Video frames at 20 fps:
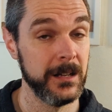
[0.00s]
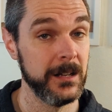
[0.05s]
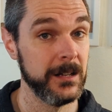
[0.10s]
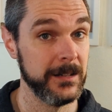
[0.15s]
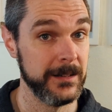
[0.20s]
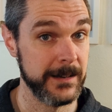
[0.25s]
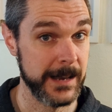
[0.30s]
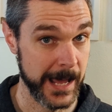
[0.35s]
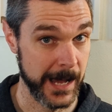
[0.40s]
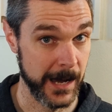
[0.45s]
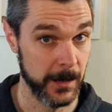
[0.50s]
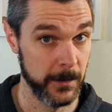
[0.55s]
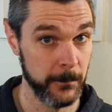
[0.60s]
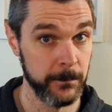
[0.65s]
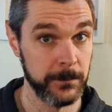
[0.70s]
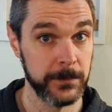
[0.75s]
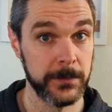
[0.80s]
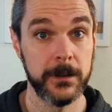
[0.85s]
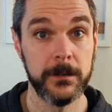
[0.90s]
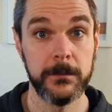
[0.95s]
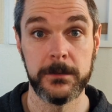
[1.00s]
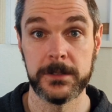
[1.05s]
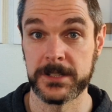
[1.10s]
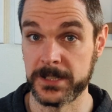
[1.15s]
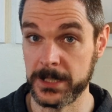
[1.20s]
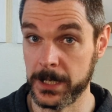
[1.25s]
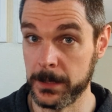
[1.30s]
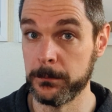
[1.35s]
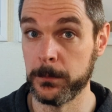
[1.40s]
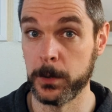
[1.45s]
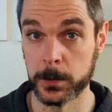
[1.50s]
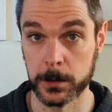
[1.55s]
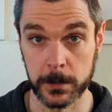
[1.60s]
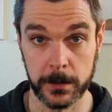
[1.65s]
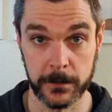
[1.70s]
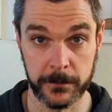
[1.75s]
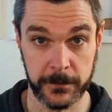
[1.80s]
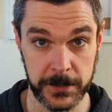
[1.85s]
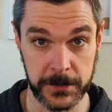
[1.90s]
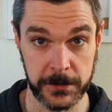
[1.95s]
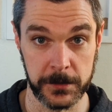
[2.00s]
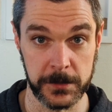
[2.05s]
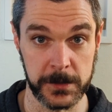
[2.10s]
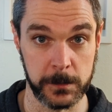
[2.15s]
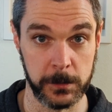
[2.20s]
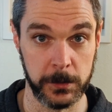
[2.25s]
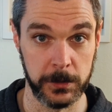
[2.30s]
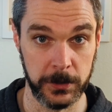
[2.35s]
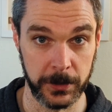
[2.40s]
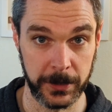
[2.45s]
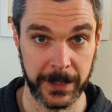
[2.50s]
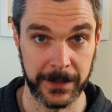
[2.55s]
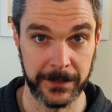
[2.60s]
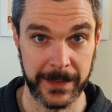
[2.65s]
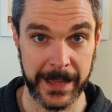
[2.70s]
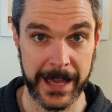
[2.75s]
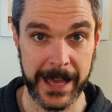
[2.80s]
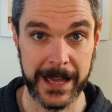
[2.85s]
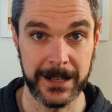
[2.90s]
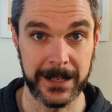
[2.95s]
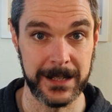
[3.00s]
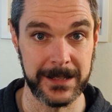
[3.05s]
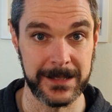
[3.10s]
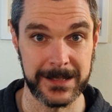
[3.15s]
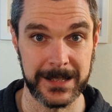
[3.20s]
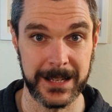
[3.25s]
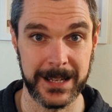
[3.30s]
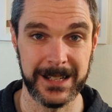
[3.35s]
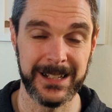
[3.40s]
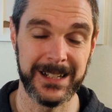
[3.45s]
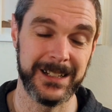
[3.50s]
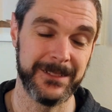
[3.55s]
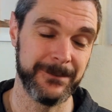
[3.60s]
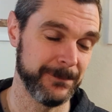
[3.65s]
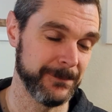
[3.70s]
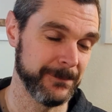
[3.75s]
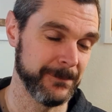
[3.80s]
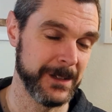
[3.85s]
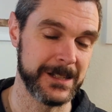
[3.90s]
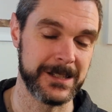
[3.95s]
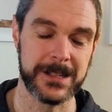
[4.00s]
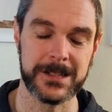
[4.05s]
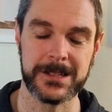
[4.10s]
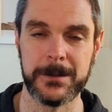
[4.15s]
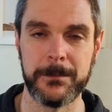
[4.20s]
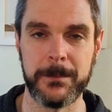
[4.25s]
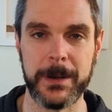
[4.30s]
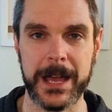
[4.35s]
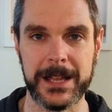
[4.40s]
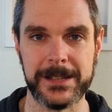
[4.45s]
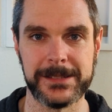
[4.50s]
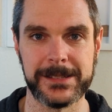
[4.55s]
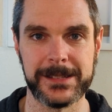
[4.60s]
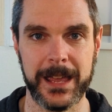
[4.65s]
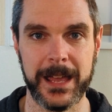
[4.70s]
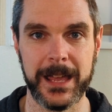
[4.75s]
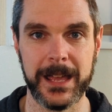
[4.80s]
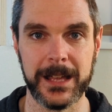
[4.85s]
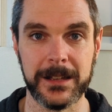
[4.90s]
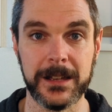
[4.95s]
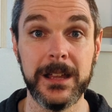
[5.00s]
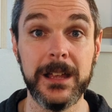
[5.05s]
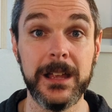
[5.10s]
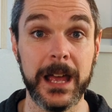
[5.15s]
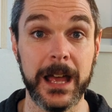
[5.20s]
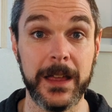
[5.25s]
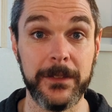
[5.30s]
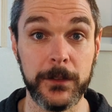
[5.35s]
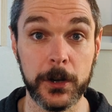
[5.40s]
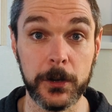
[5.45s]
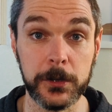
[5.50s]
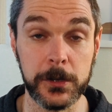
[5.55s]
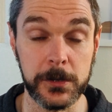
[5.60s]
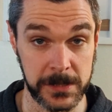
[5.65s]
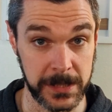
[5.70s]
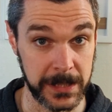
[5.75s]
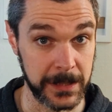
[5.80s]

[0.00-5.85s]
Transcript: Now, Some border officials will look at that and say, it's just a bad scan, and they'll use the